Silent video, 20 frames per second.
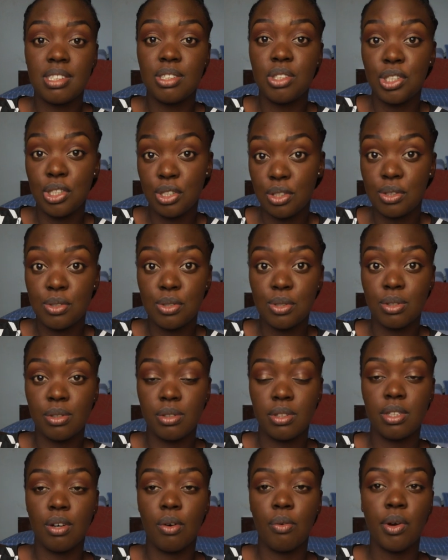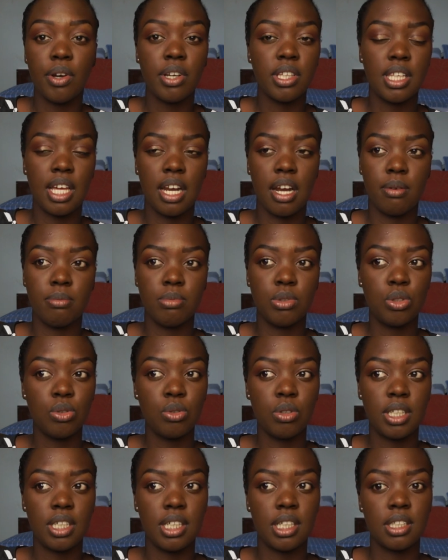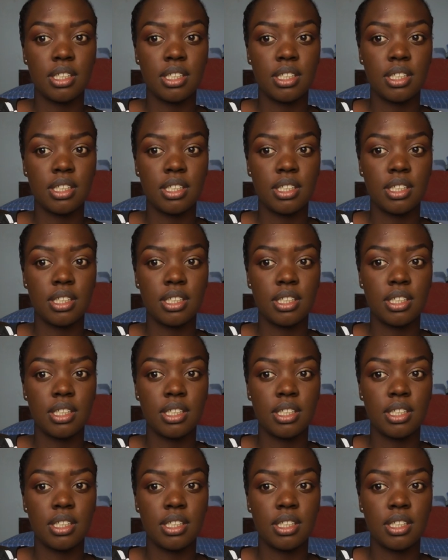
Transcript: due to the work that I'm doing.